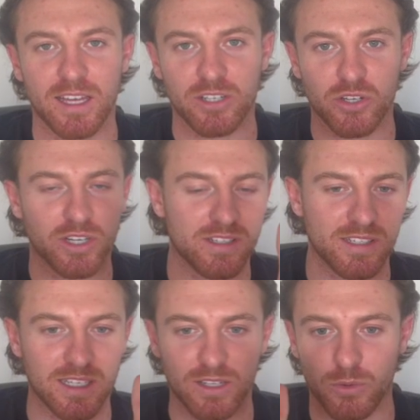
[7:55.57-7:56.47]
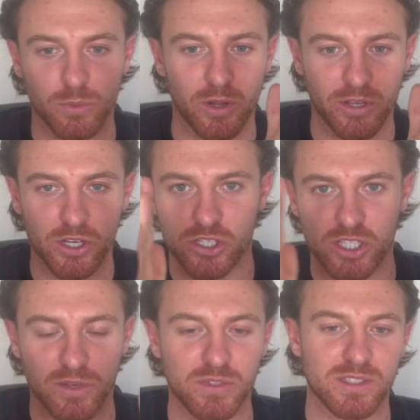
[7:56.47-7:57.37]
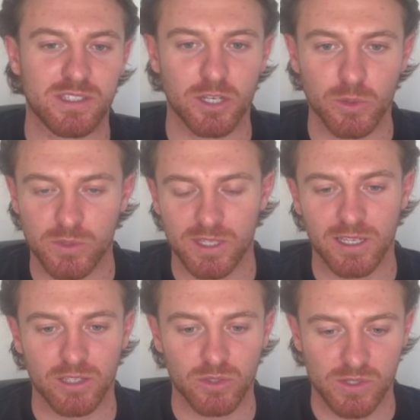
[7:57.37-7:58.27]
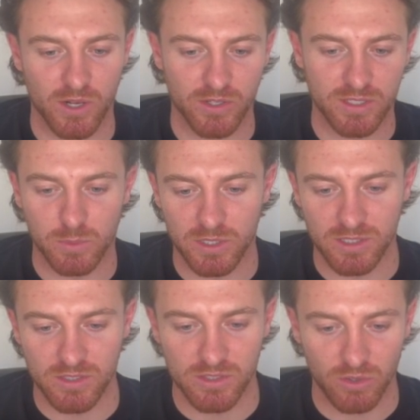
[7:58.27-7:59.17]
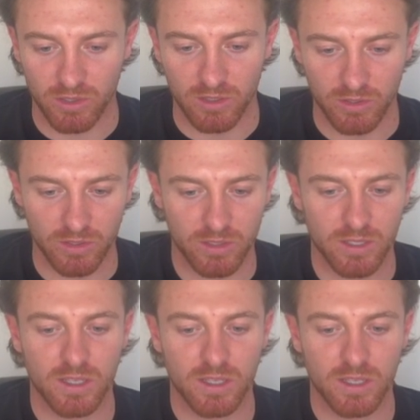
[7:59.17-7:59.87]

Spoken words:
you're going to see little like shifts and tilts in your slicing, which is just not going to look good